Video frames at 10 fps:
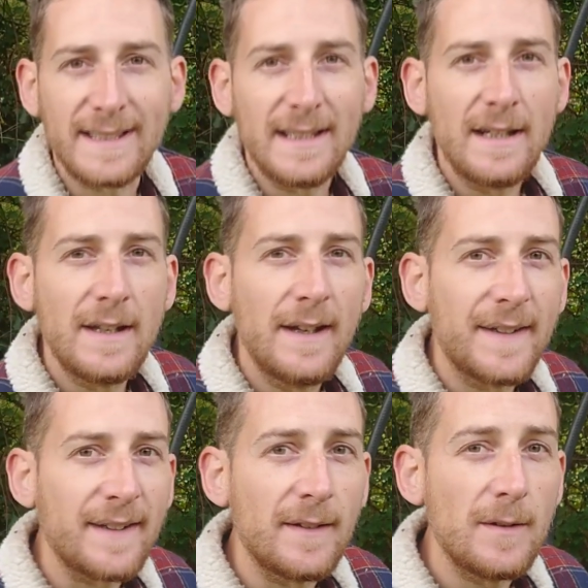Right,
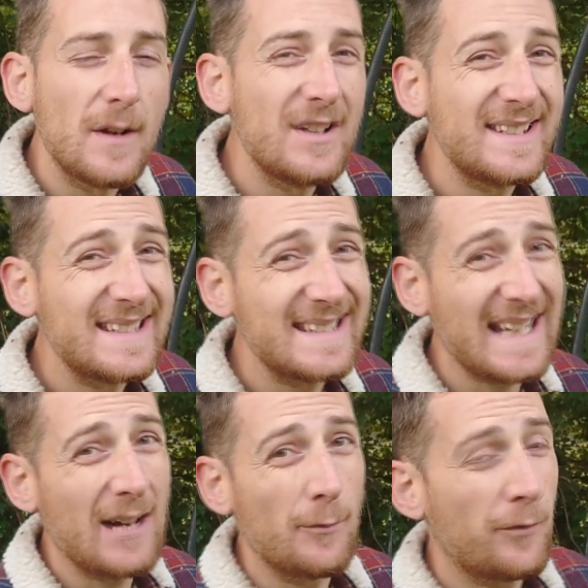so
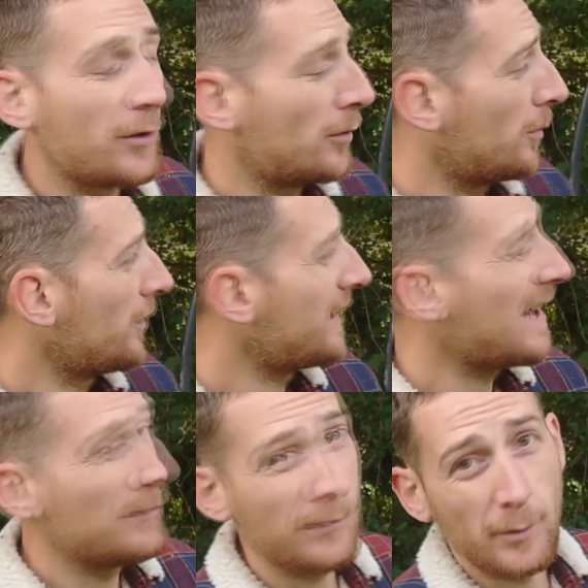
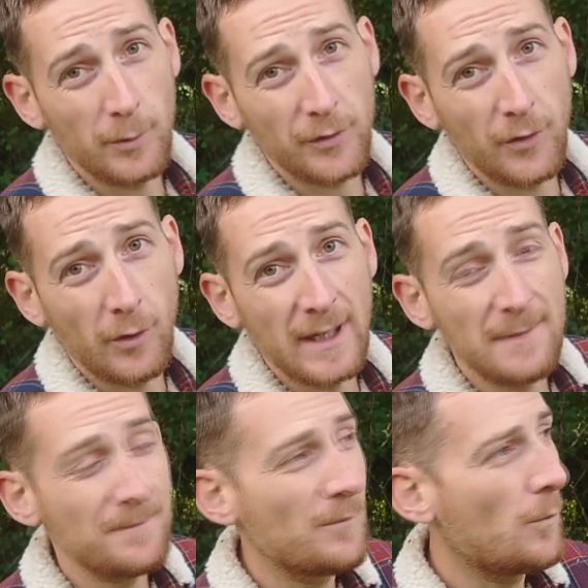downfalls
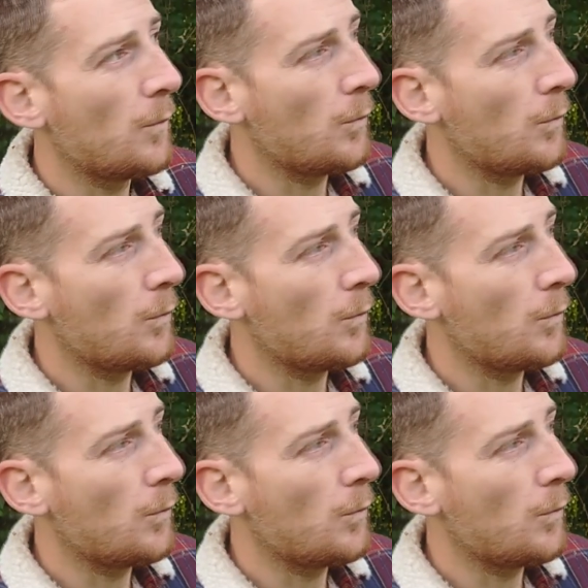for it.